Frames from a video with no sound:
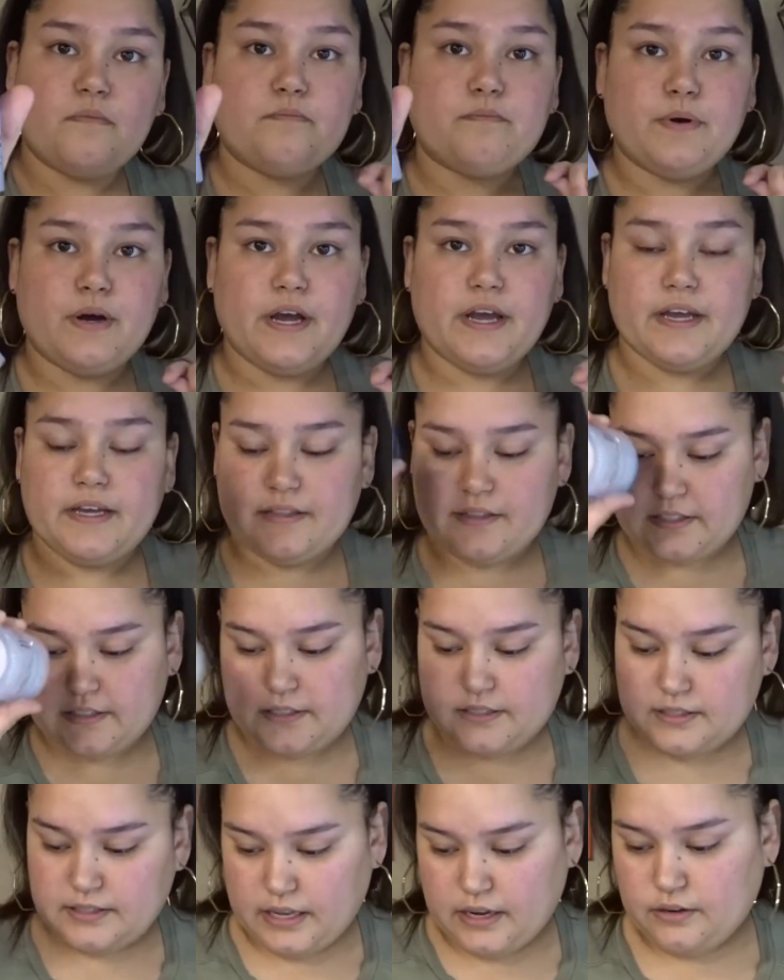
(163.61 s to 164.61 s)
but this
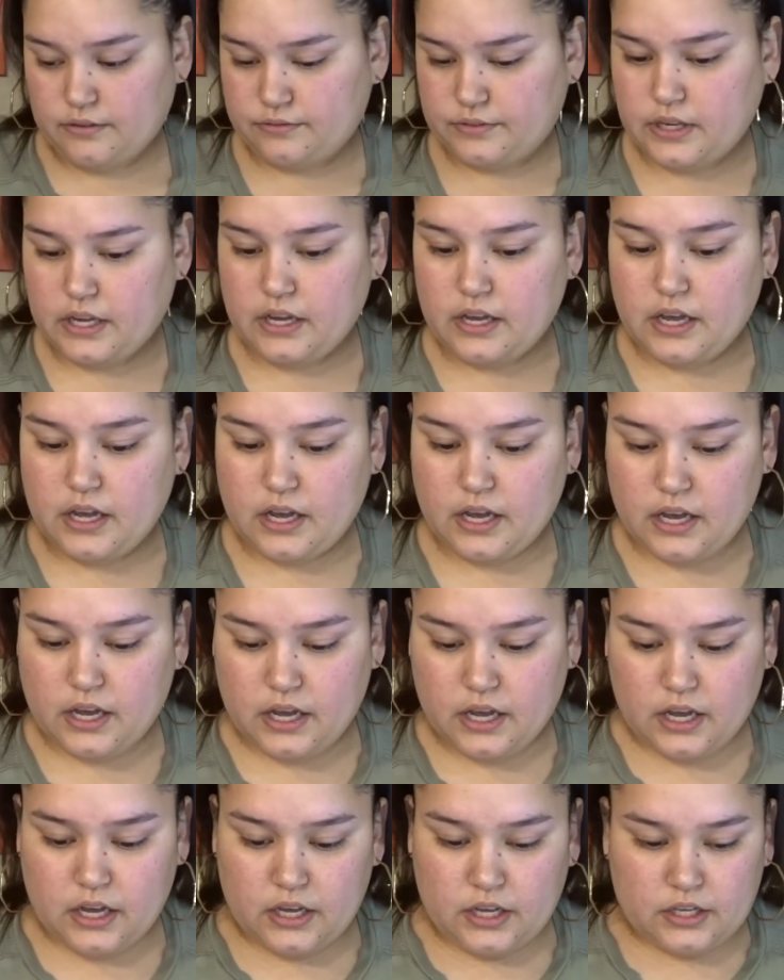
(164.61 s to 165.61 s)
is
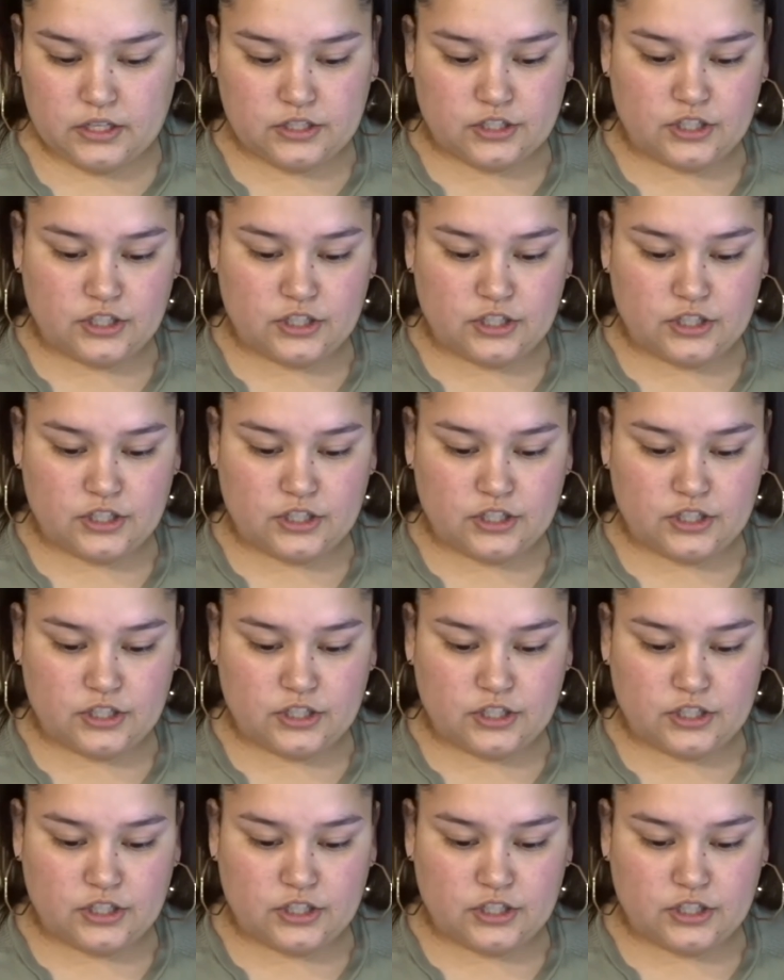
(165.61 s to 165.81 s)
e.l.f.